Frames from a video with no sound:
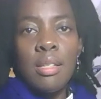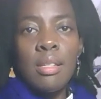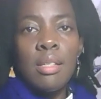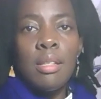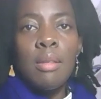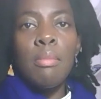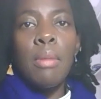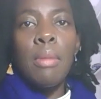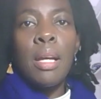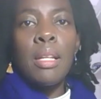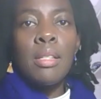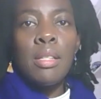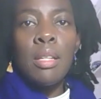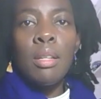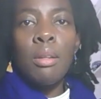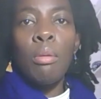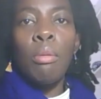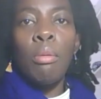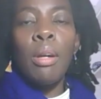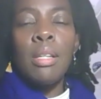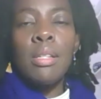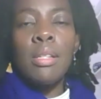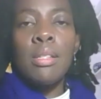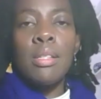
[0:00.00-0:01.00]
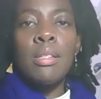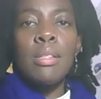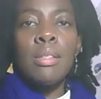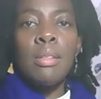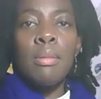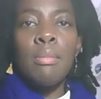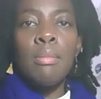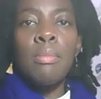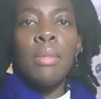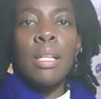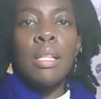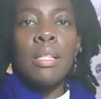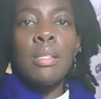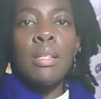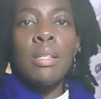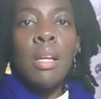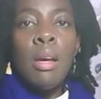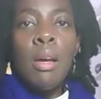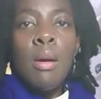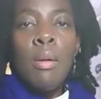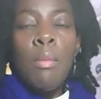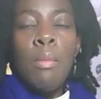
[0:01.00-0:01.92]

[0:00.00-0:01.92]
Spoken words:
systematic racism, this